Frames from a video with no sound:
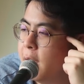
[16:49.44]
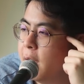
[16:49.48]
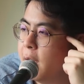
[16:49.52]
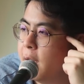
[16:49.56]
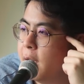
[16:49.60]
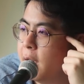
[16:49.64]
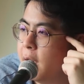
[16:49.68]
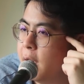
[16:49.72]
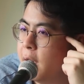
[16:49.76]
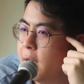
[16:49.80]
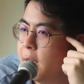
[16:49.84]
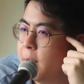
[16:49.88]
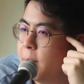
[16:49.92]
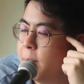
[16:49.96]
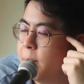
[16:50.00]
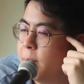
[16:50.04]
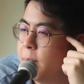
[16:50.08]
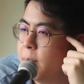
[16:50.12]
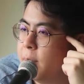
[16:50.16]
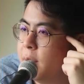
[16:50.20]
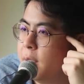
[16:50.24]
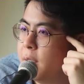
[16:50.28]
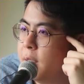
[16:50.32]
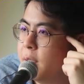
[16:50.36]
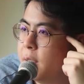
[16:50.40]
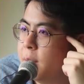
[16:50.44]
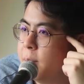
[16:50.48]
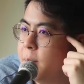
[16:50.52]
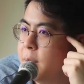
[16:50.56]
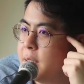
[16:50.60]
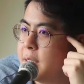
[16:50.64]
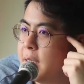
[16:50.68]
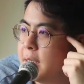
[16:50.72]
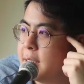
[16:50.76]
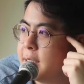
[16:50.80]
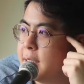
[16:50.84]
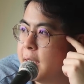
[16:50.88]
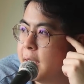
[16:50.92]
one.
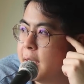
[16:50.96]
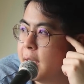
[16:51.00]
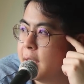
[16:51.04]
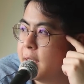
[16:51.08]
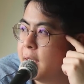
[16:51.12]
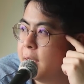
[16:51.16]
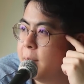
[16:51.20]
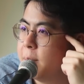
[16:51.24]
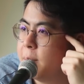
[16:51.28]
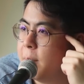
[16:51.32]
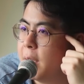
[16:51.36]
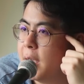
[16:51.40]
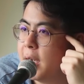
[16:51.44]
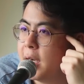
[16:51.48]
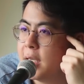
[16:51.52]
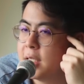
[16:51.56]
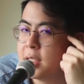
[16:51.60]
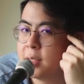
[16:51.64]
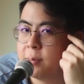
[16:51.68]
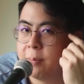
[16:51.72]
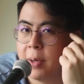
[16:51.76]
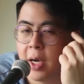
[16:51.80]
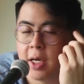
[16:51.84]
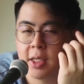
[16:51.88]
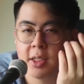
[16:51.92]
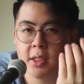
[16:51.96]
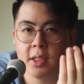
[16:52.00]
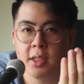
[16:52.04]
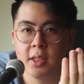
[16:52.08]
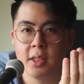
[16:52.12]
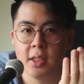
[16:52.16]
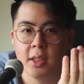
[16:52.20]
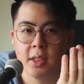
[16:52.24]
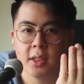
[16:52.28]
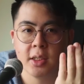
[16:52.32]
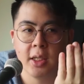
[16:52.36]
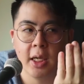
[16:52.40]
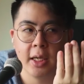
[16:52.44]
Besides that, I think Ming Han's passions
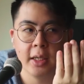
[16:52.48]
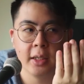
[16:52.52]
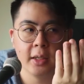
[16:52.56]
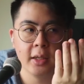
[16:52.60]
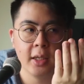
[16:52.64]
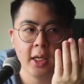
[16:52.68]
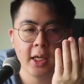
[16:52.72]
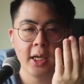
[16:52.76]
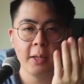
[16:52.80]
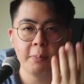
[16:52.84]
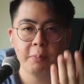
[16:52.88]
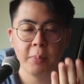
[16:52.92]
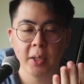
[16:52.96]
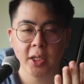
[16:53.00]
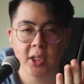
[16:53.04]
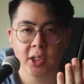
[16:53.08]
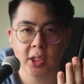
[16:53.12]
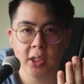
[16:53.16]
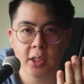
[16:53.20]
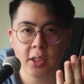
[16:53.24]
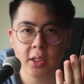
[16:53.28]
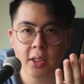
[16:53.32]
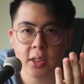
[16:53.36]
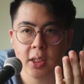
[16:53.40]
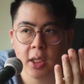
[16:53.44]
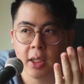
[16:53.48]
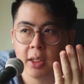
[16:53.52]
is like taking pictures.